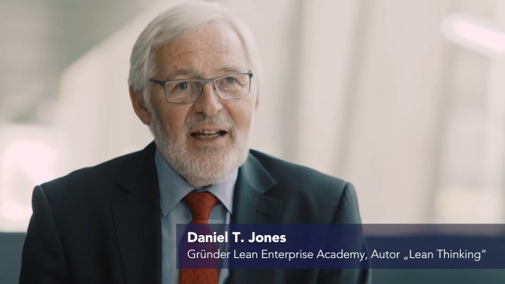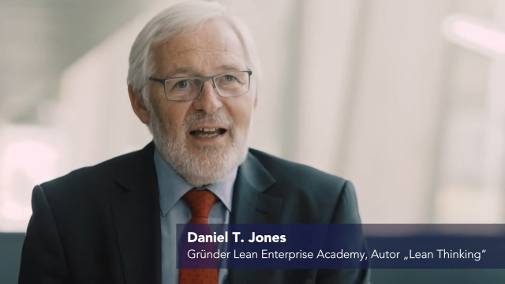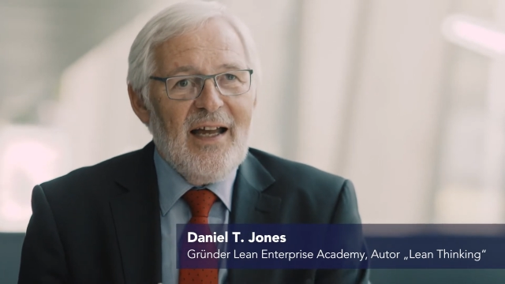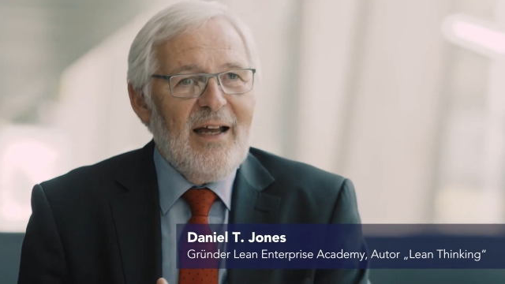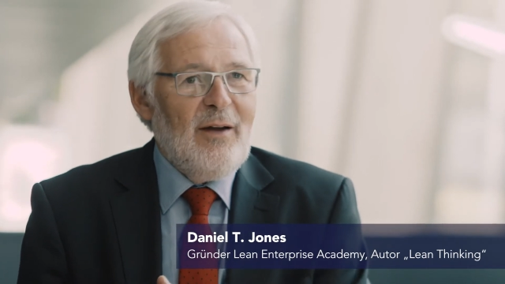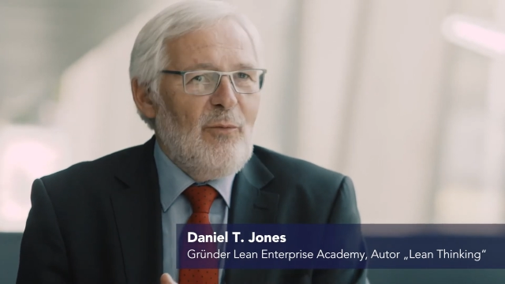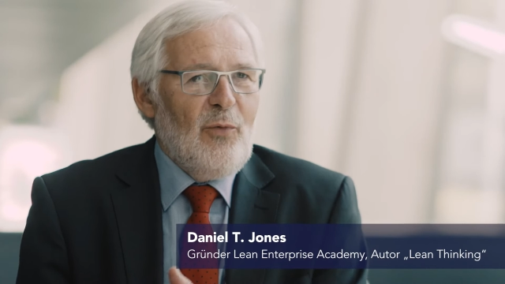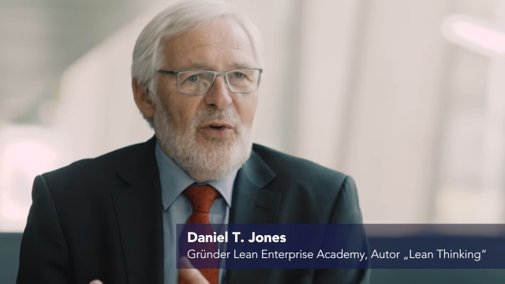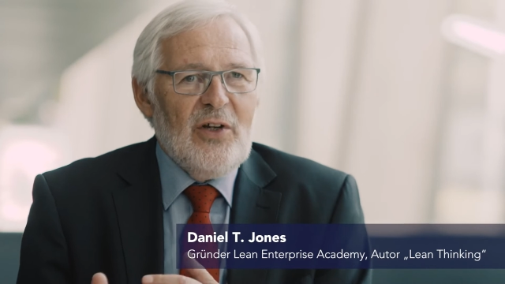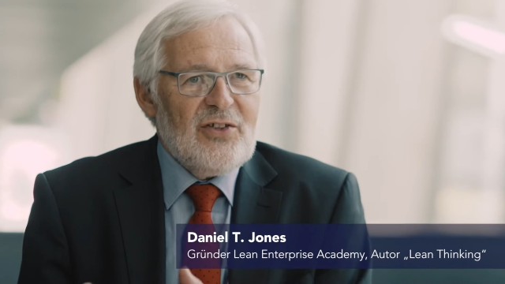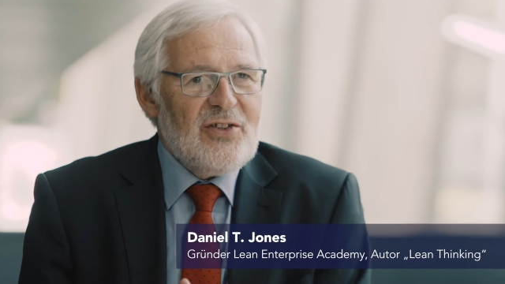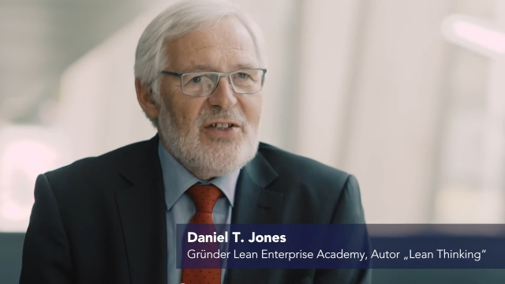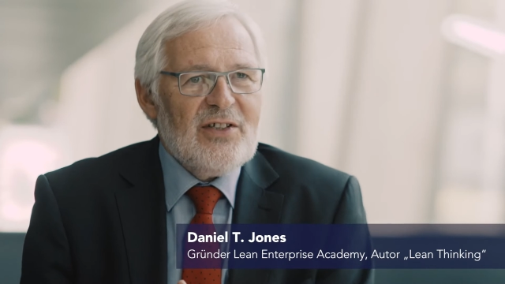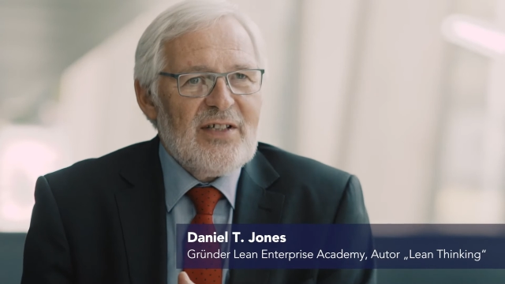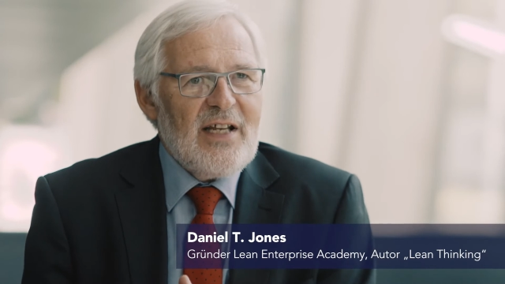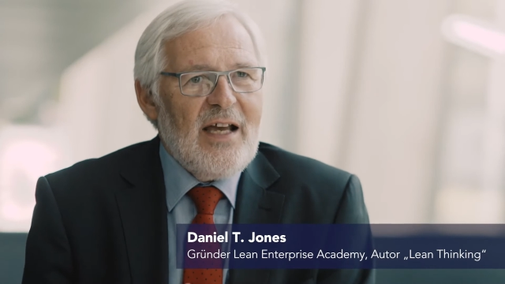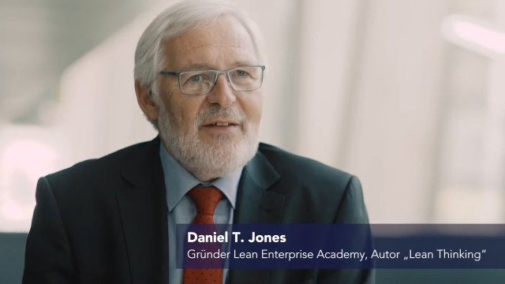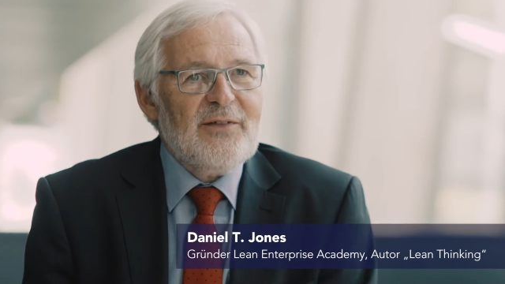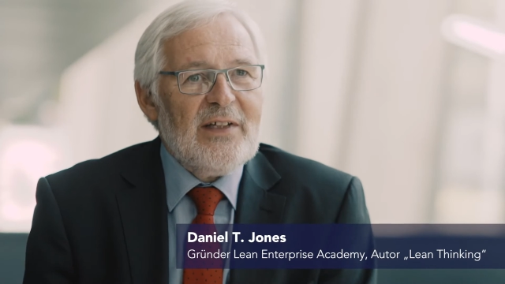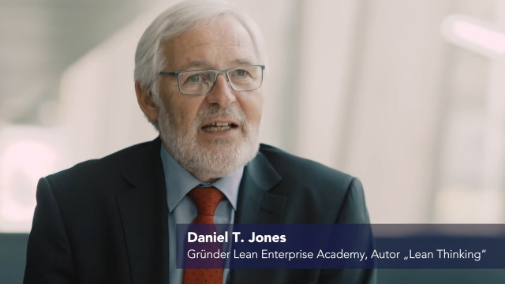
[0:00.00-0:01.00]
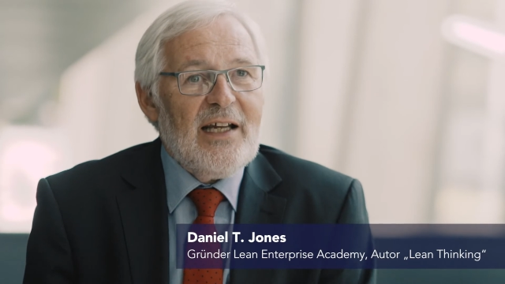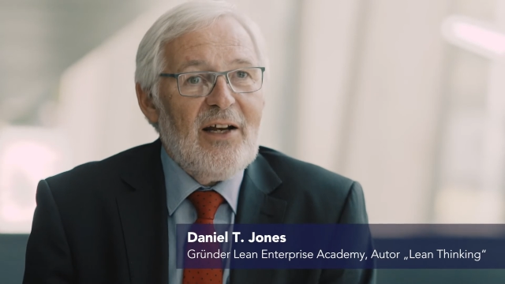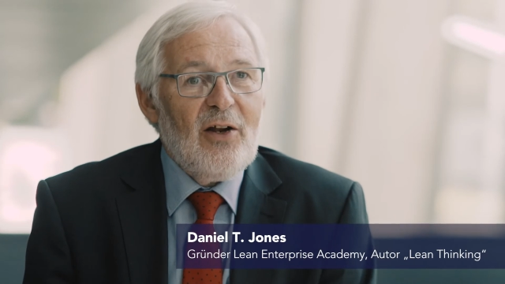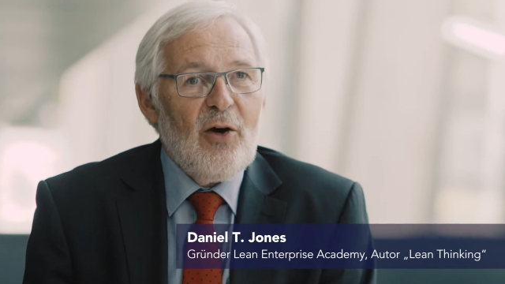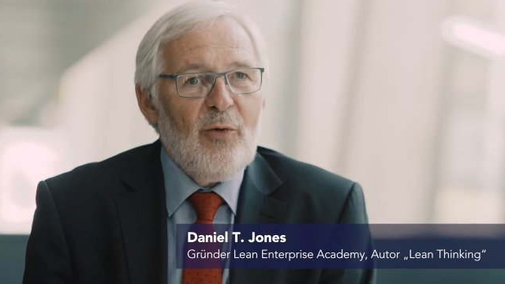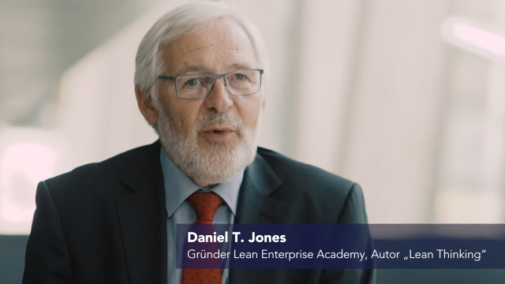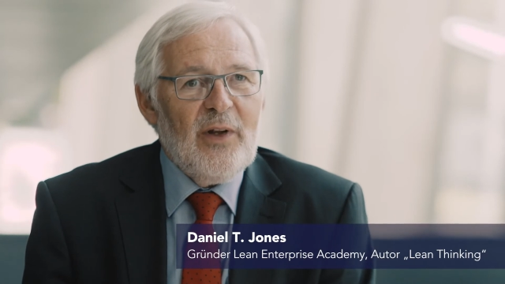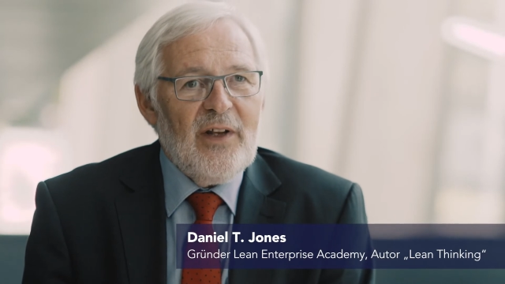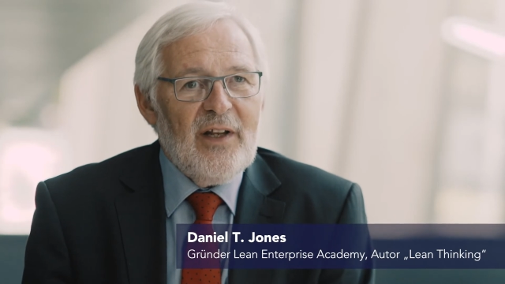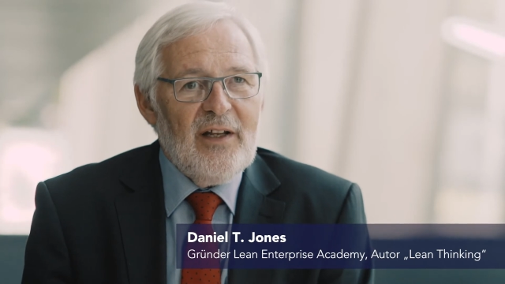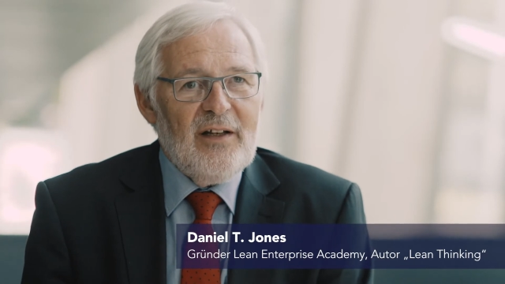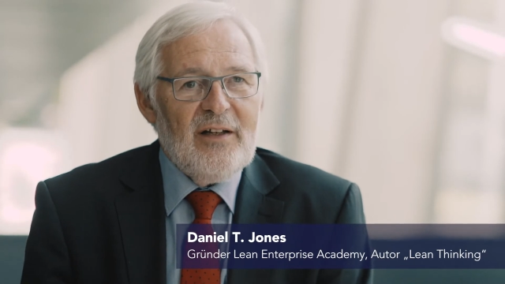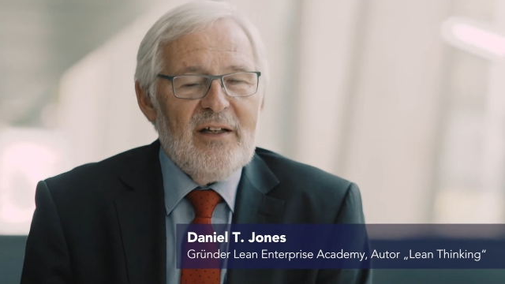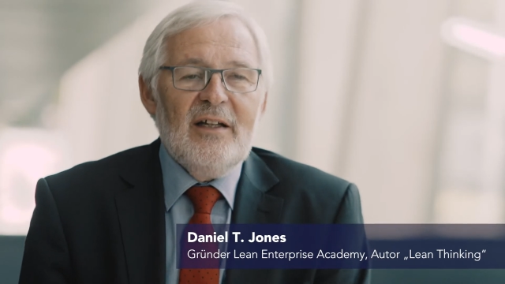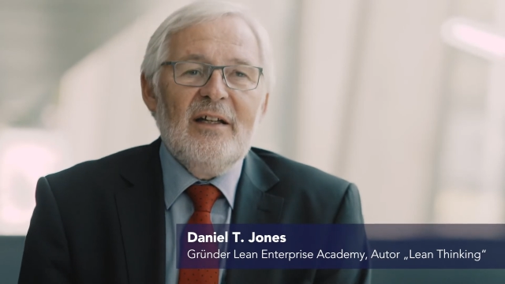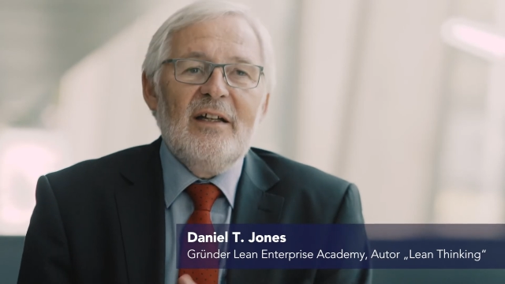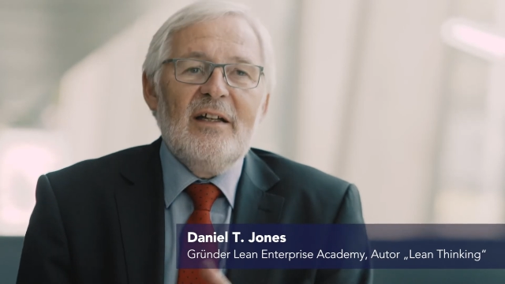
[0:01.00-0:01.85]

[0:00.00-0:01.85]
and we just have to get on with it.